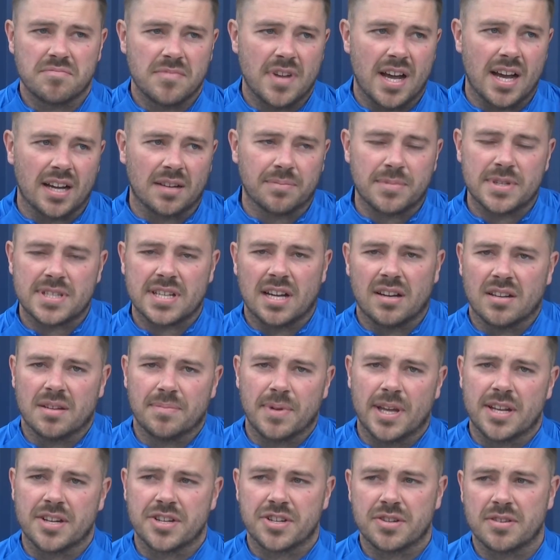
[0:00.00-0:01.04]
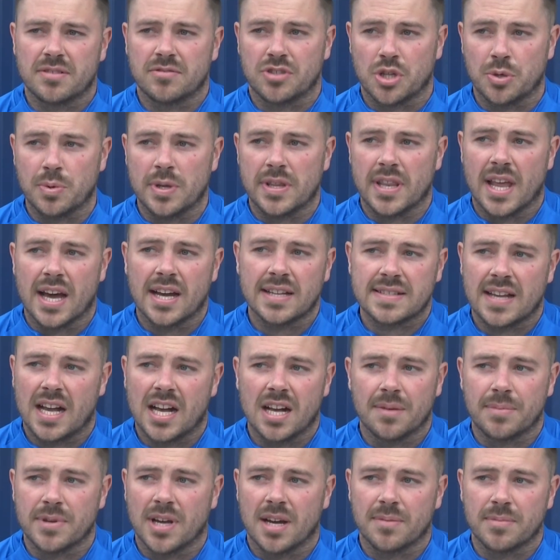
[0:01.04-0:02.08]
I can be sat on the bench doing that,
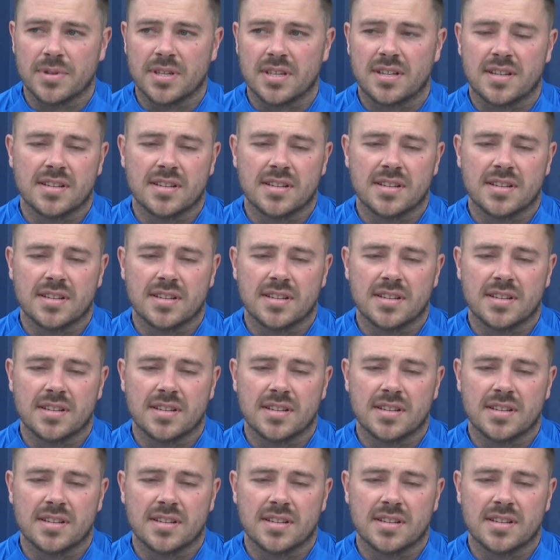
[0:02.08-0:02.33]
I'll be happy,